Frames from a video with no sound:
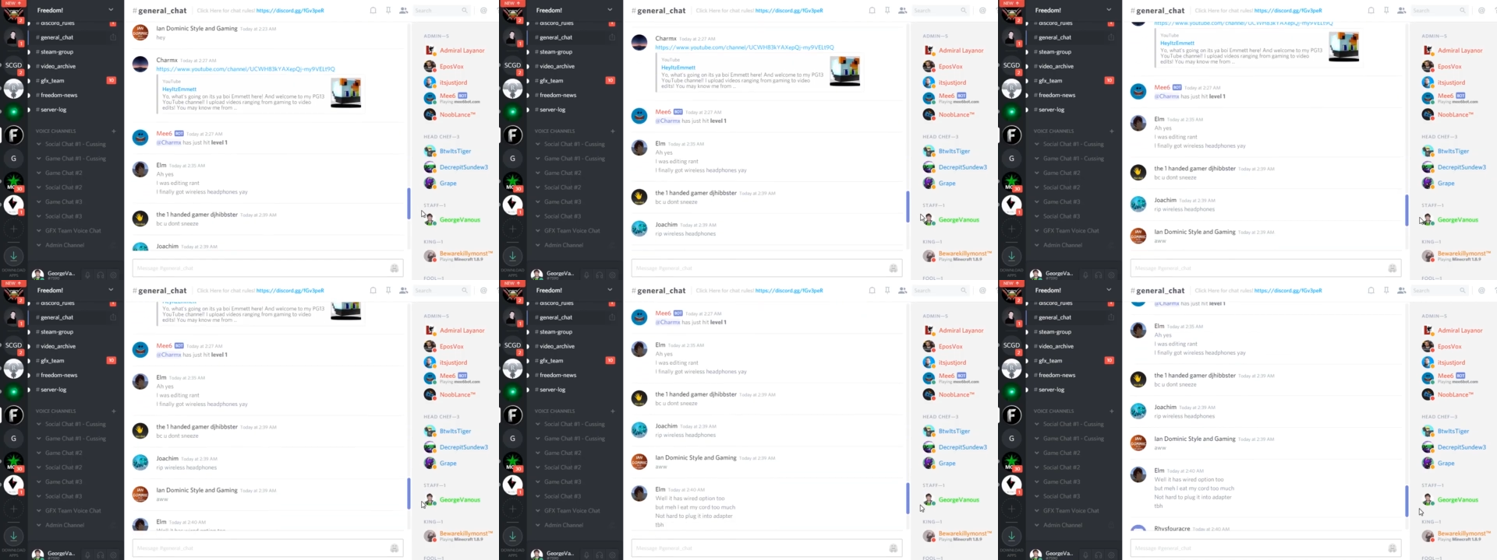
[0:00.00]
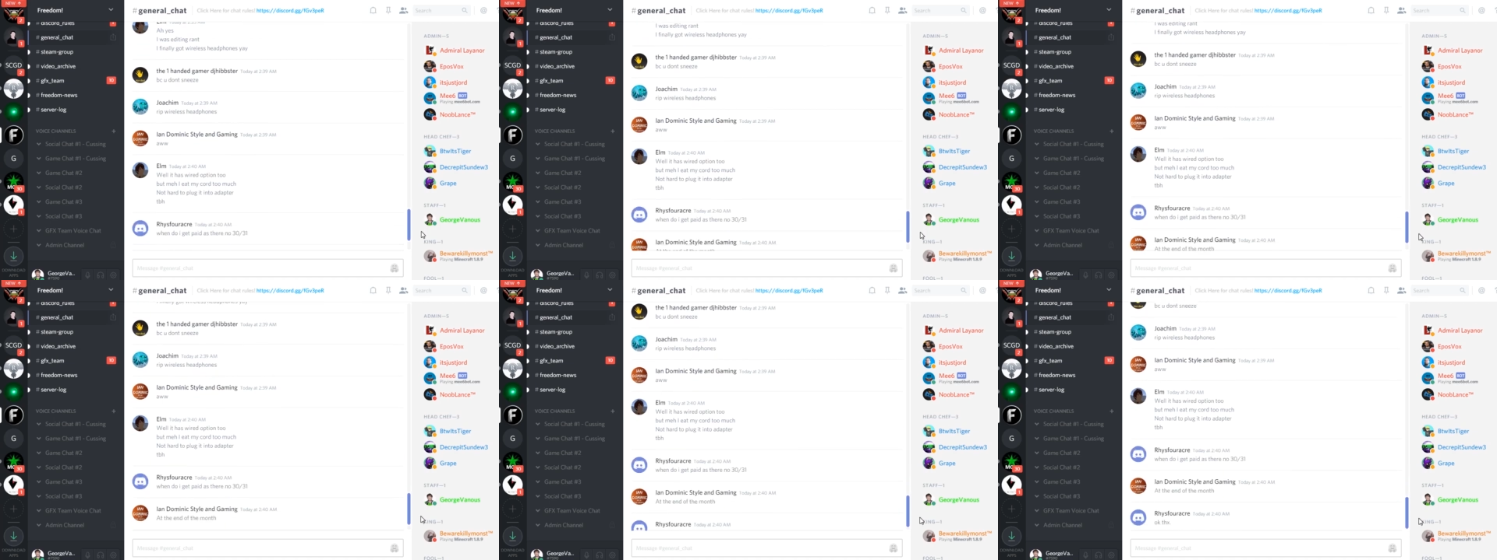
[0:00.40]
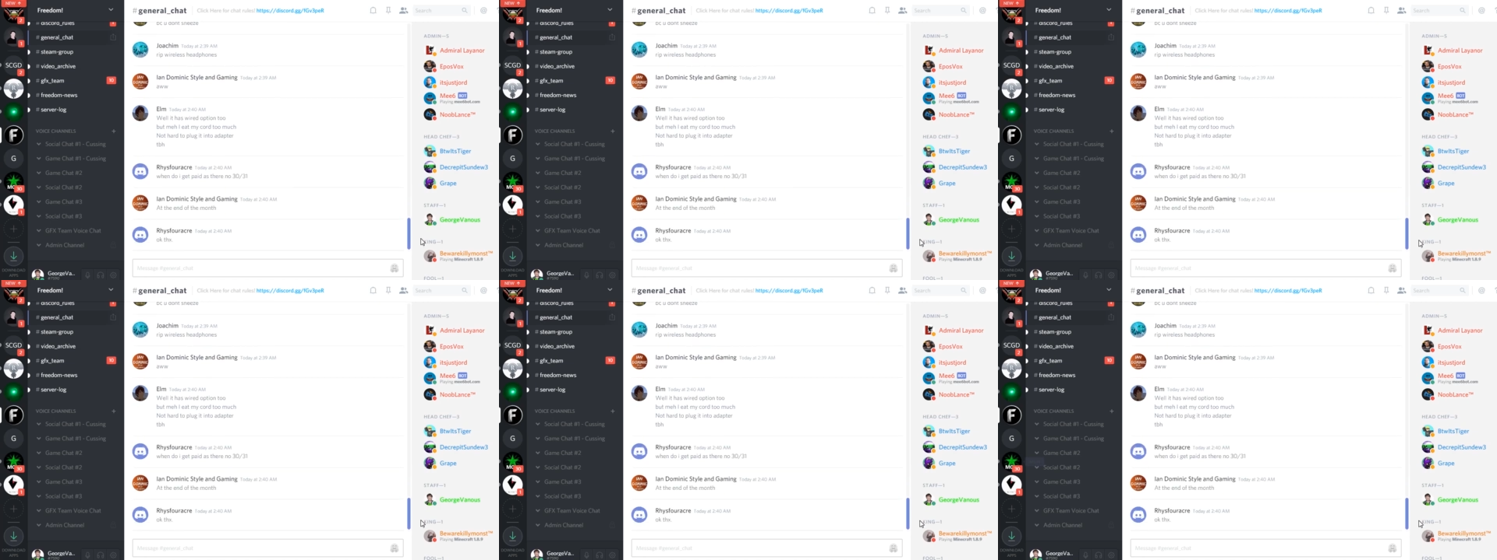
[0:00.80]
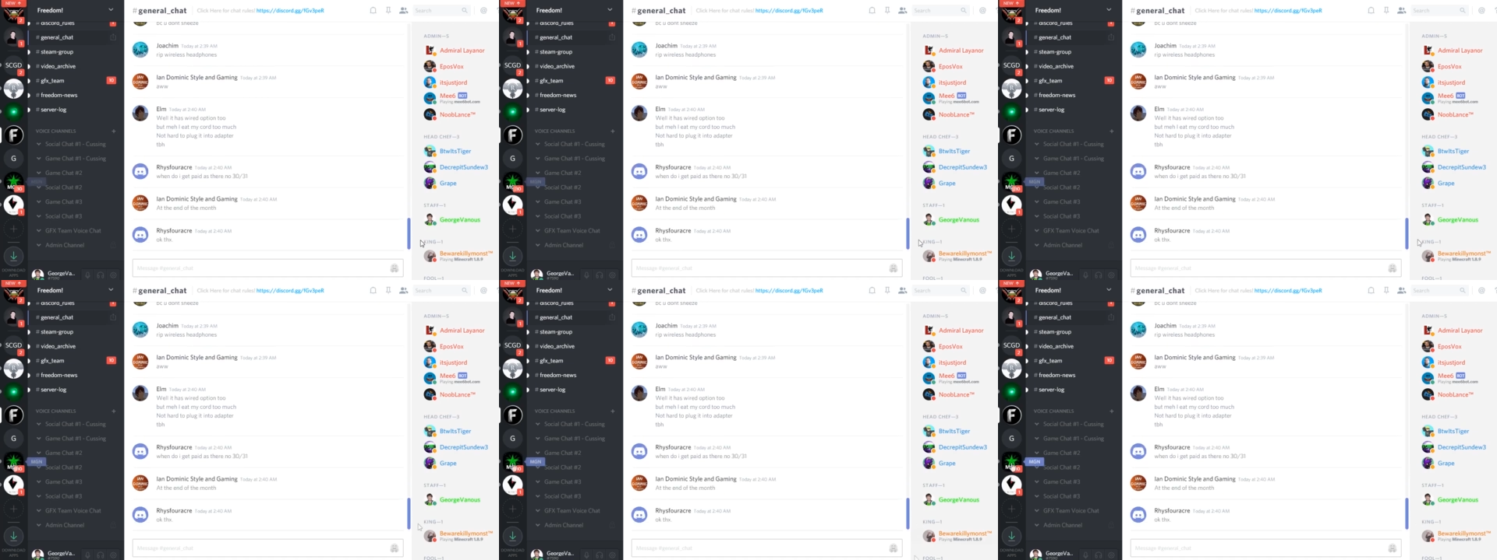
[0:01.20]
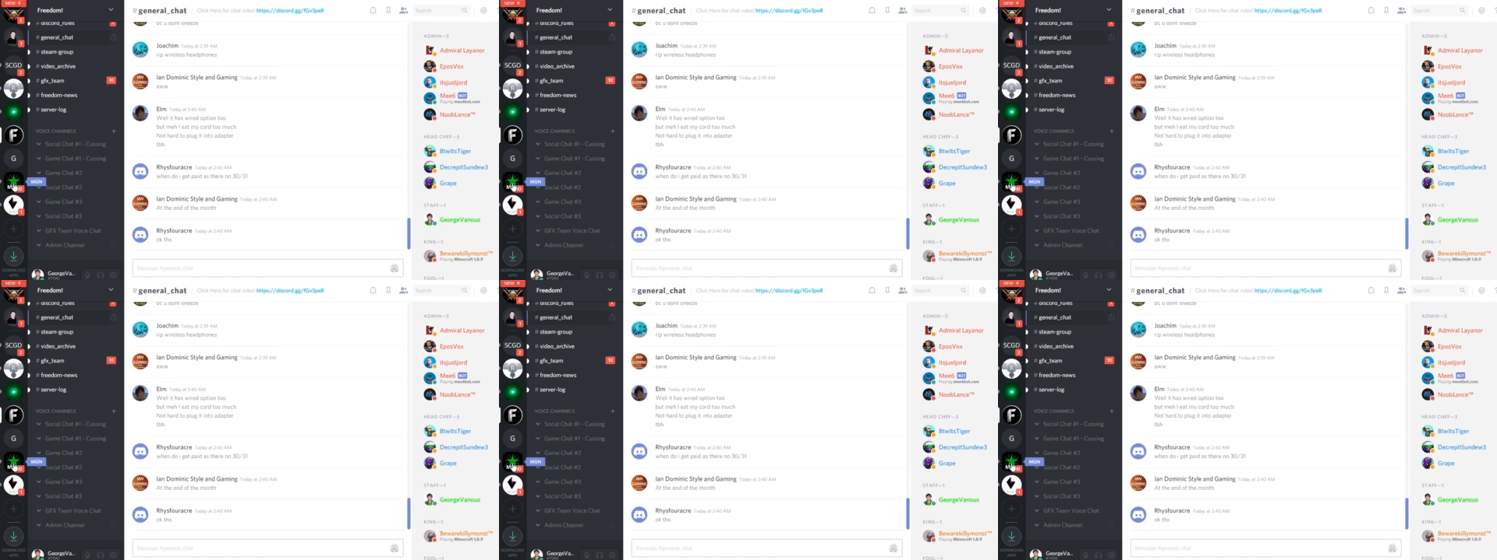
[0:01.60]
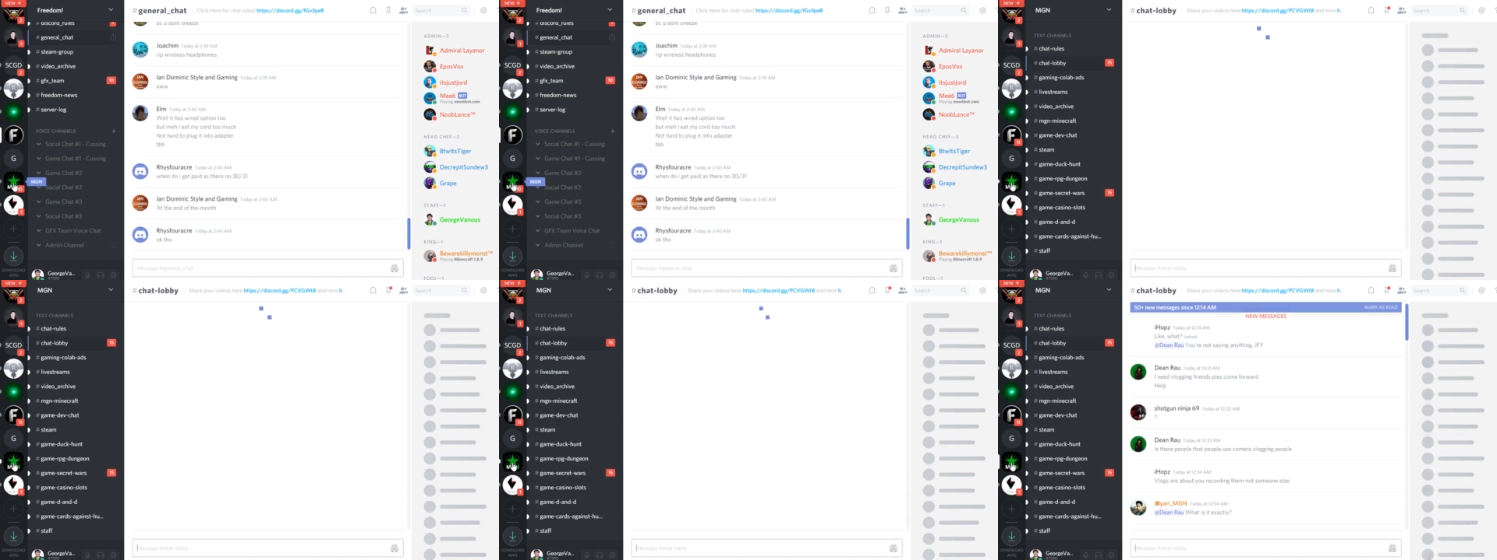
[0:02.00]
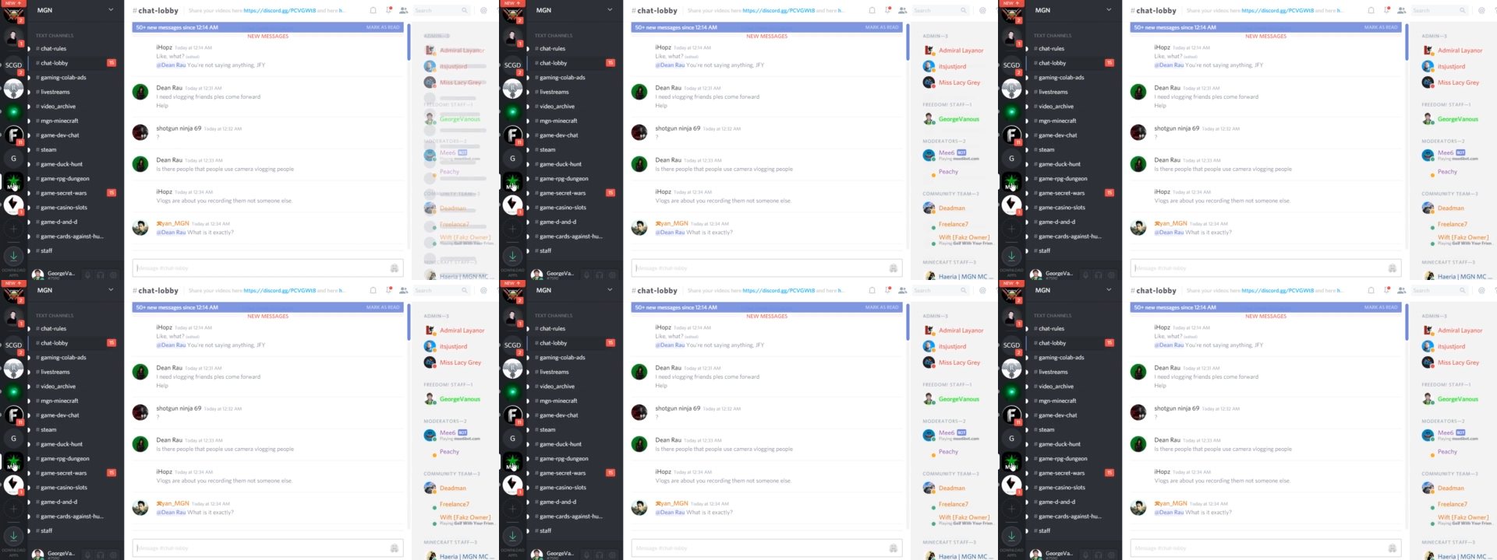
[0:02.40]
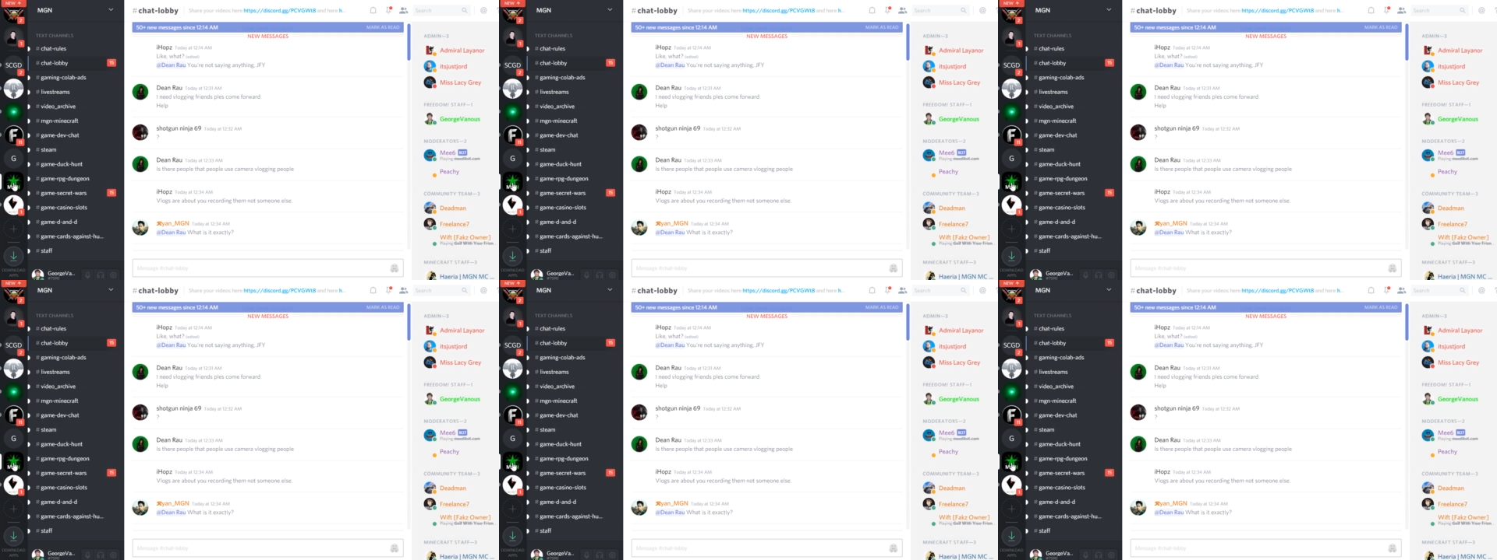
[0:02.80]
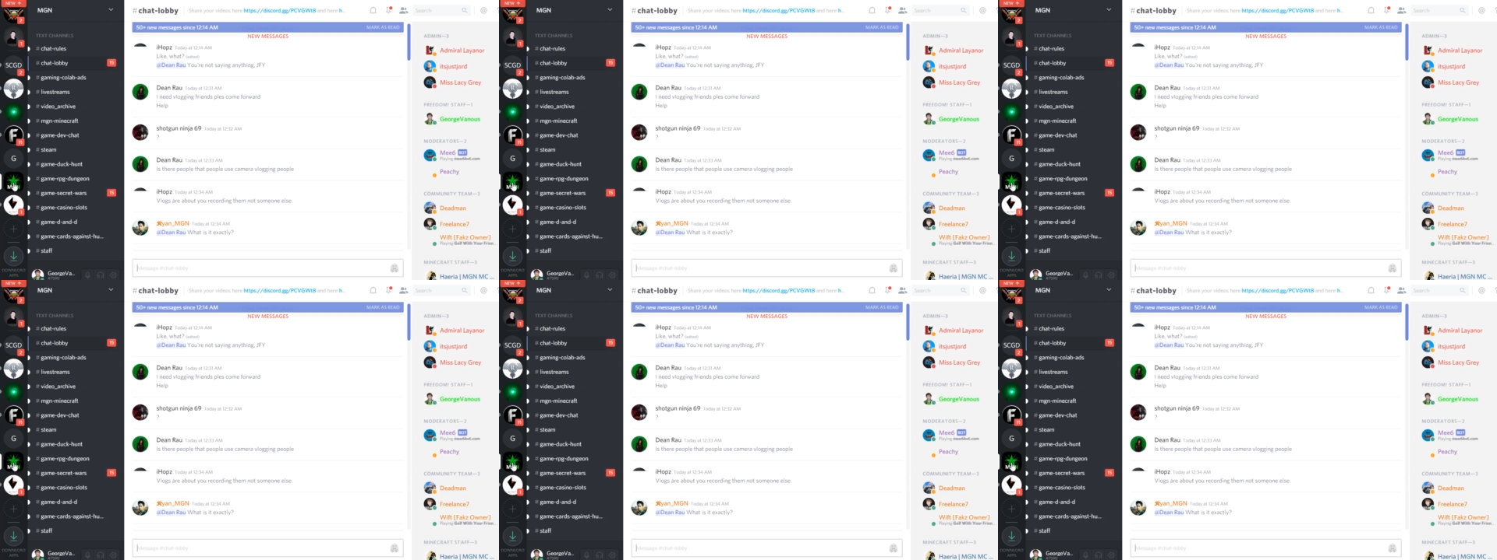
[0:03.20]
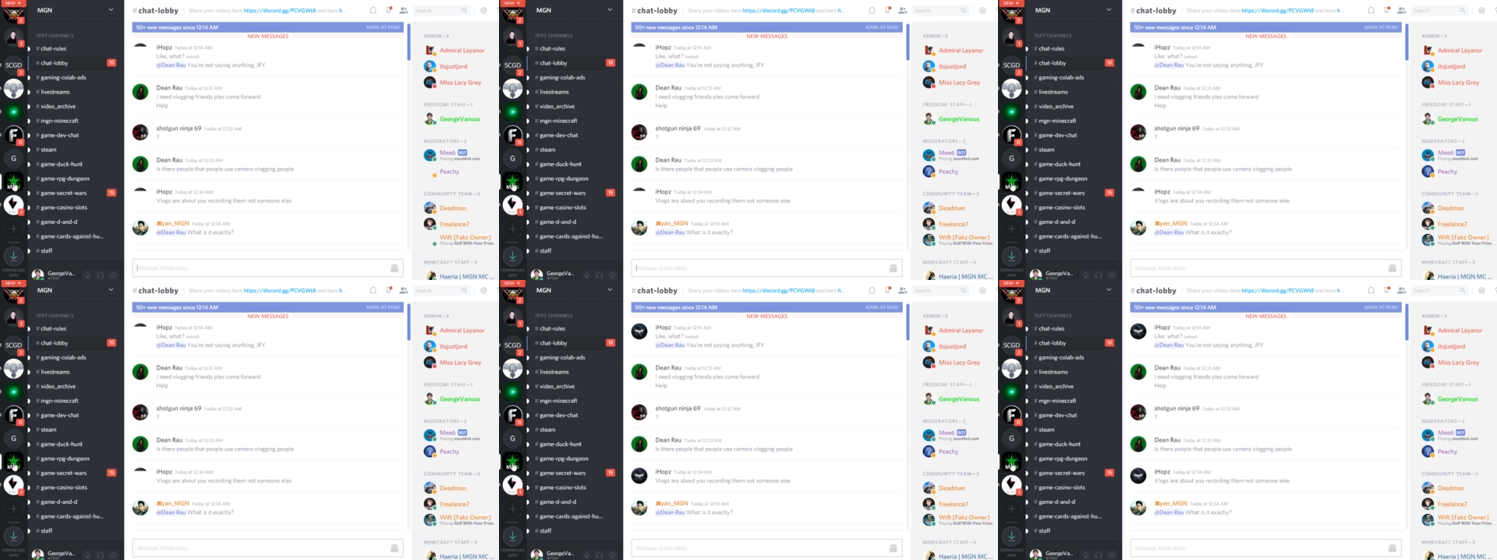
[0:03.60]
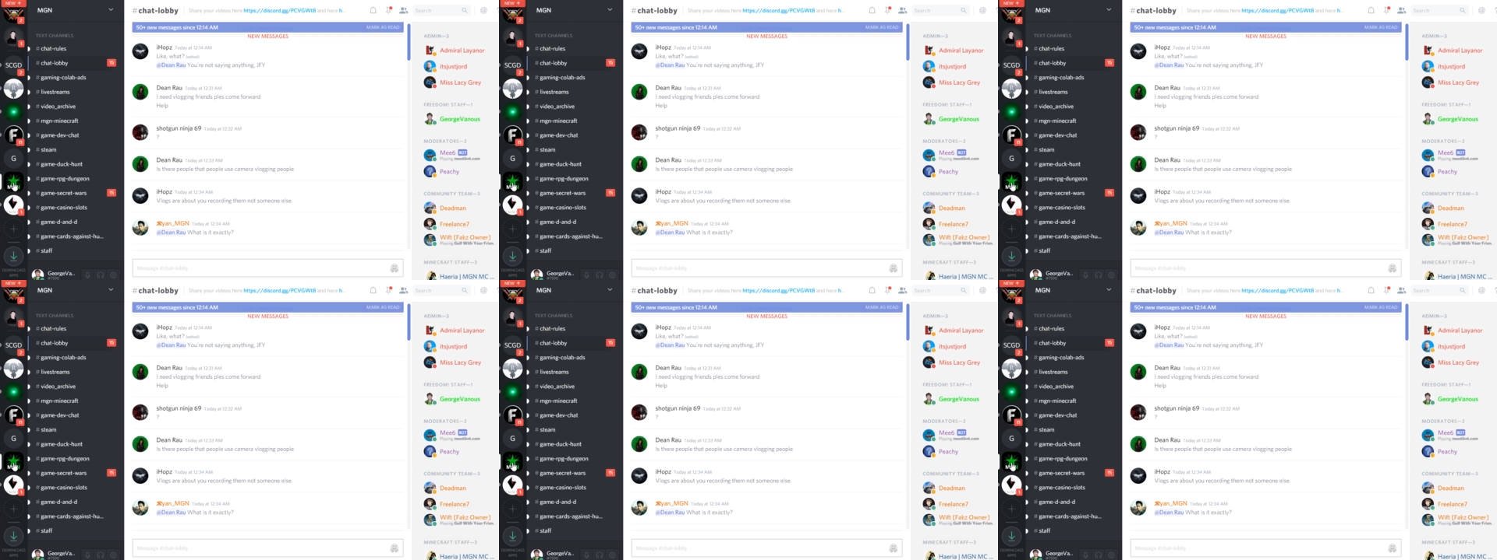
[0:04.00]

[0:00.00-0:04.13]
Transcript: No face is visible, so there are no lips to read.